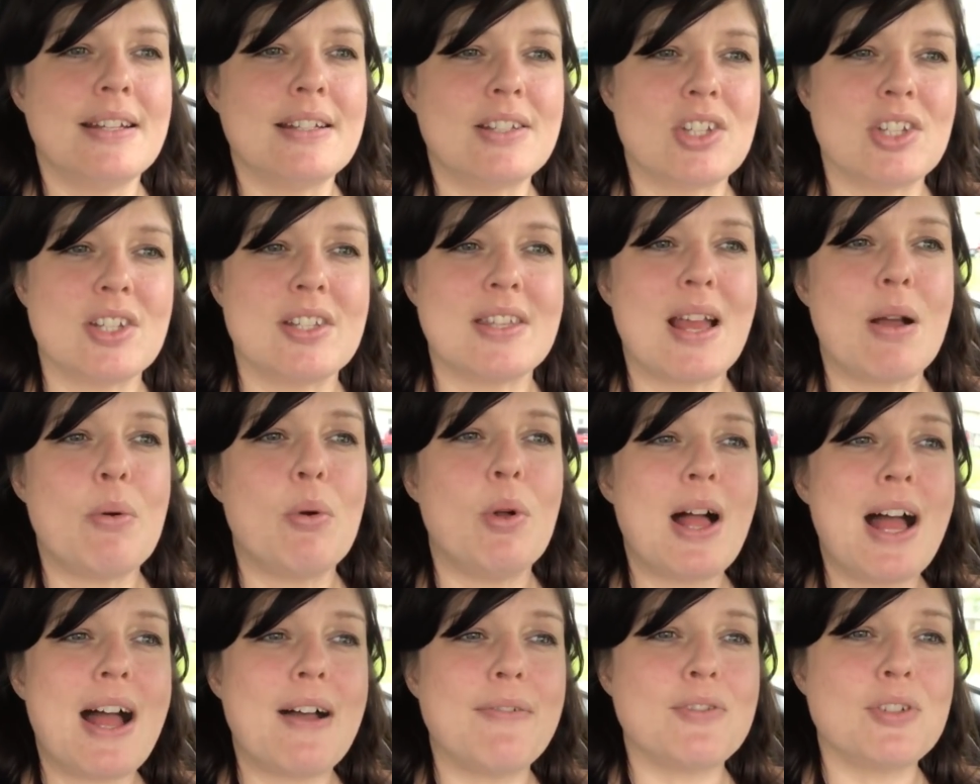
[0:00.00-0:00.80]
It's just that
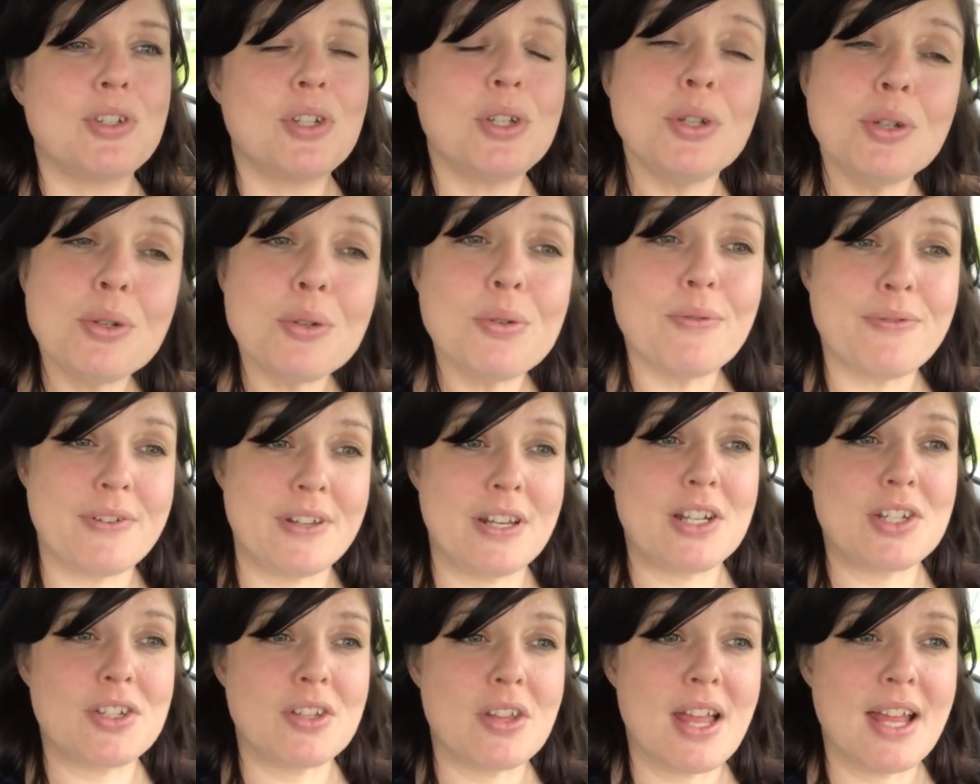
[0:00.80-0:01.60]
we'll have two
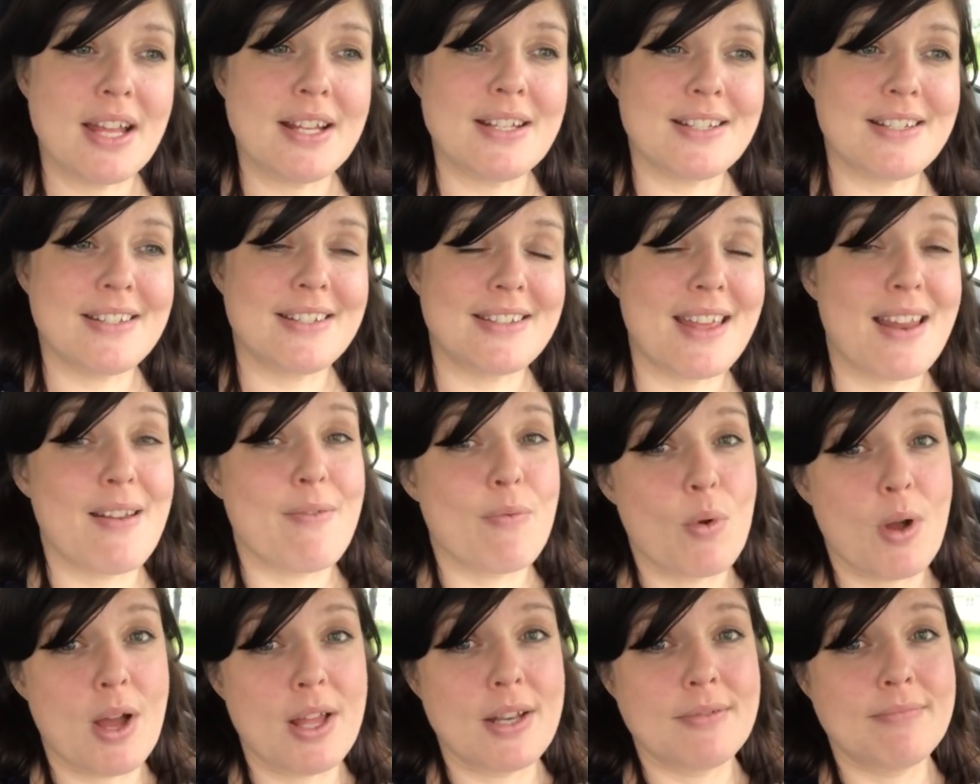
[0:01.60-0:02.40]
finish lines instead
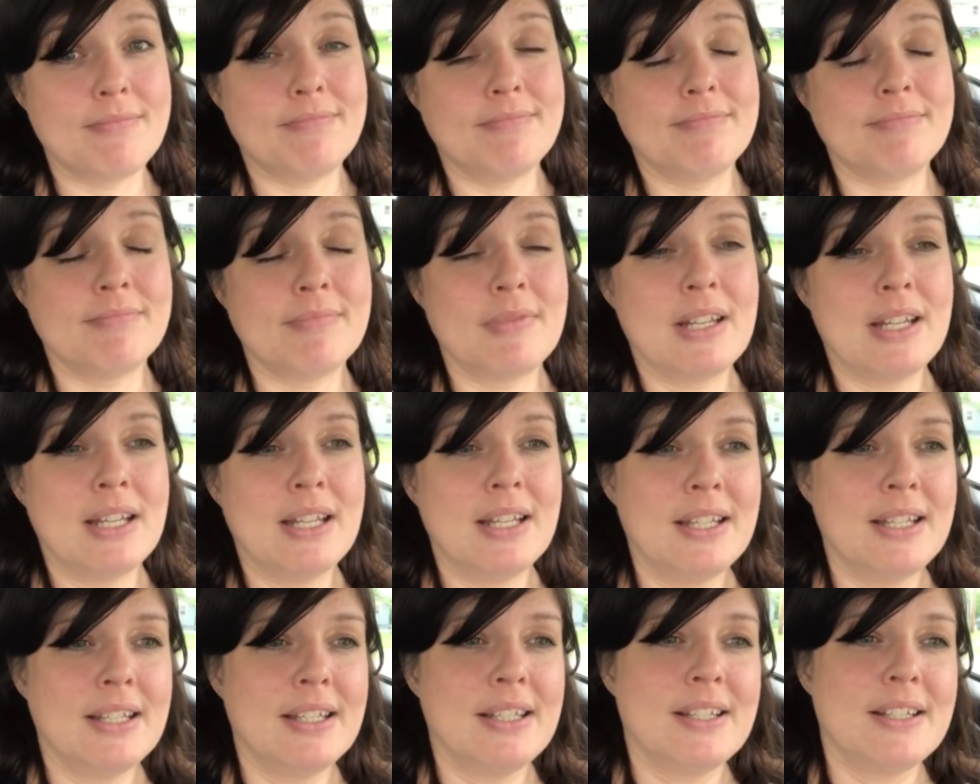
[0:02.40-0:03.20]
of
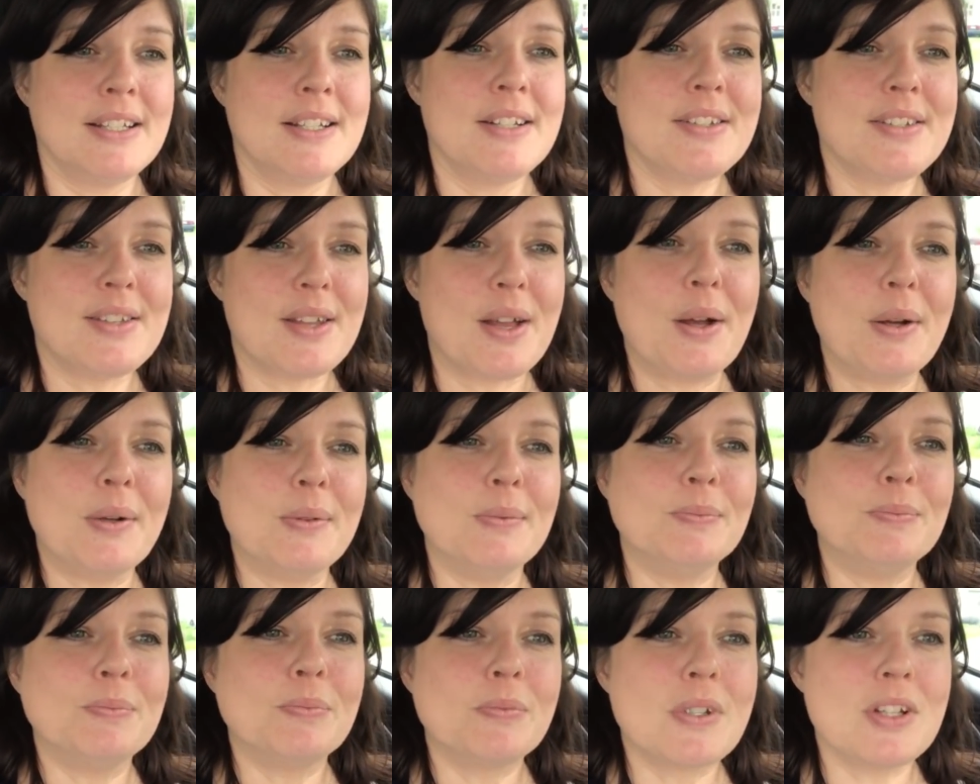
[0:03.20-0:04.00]
one. So,
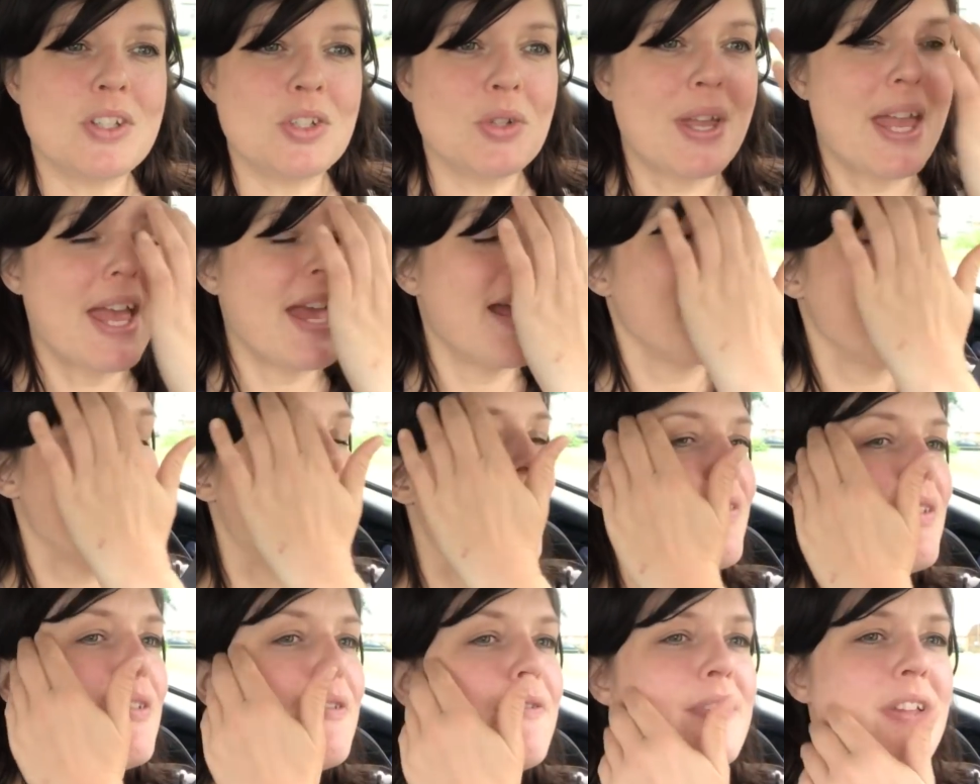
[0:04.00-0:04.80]
because you can't
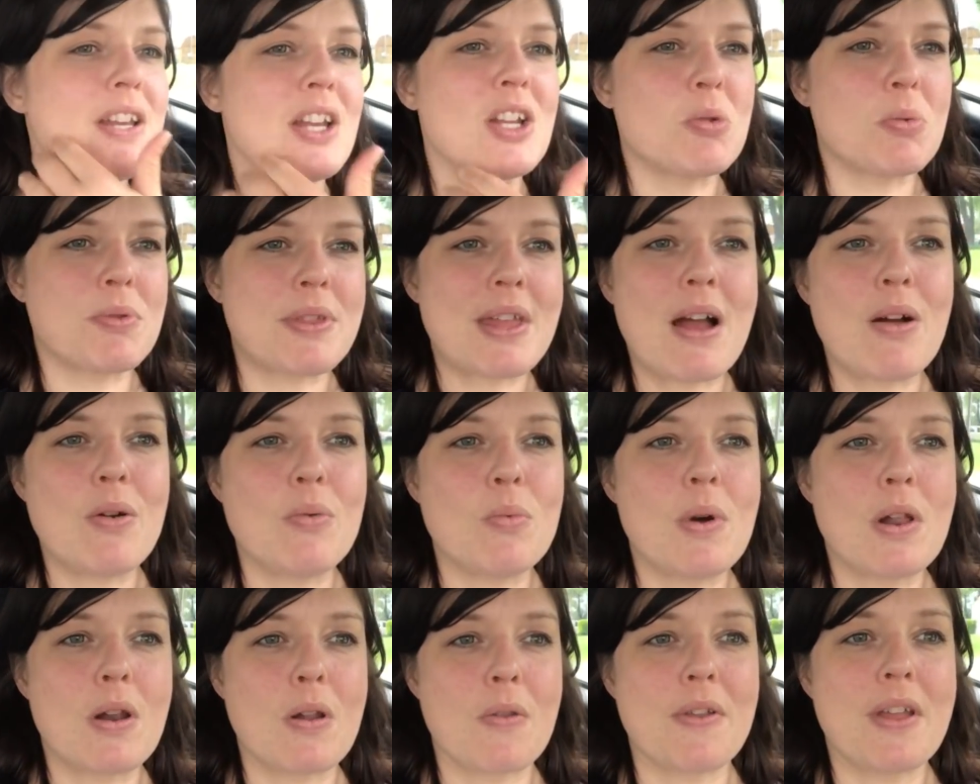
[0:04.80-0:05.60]
have a finish
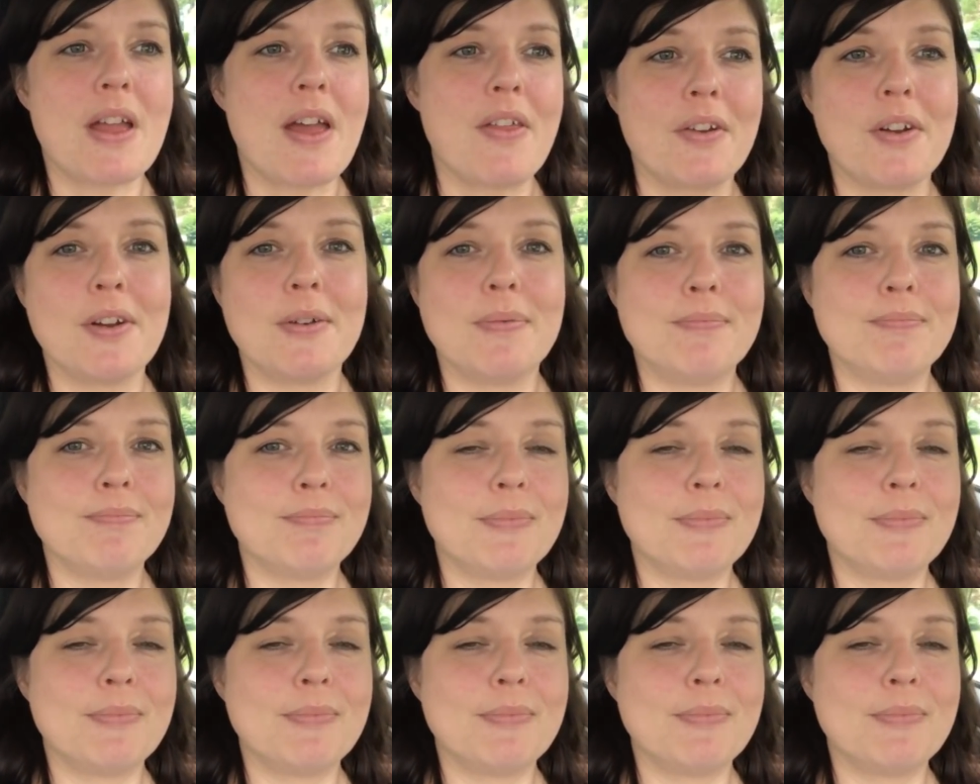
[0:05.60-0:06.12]
without one or the other.